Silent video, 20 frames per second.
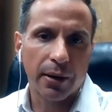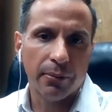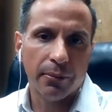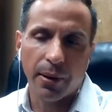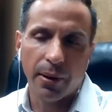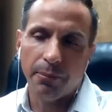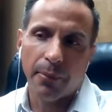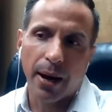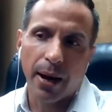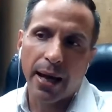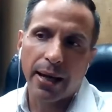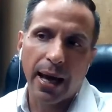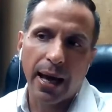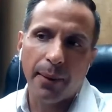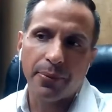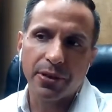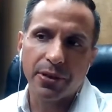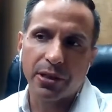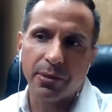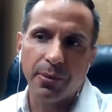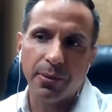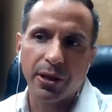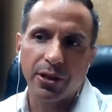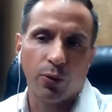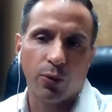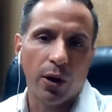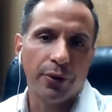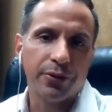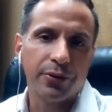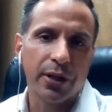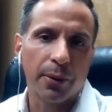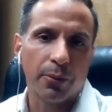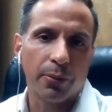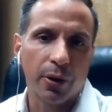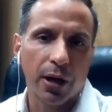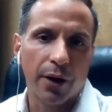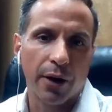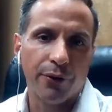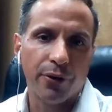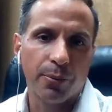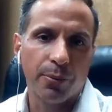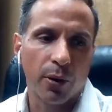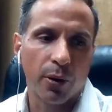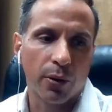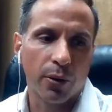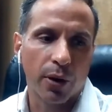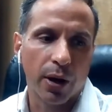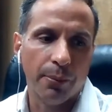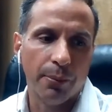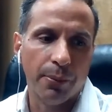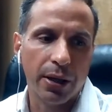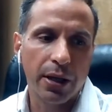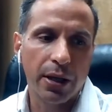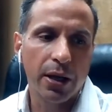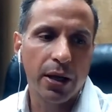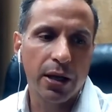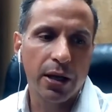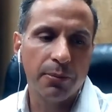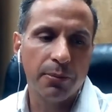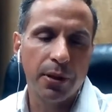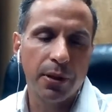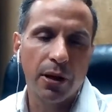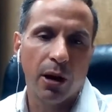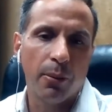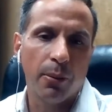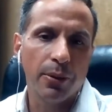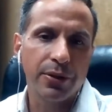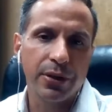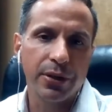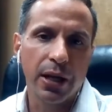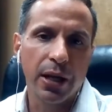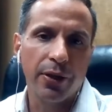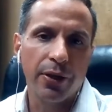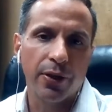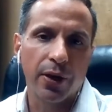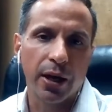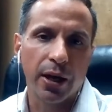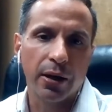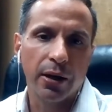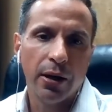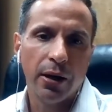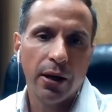I mean, mine happens to be a 12-step recovery program, but it can be almost anything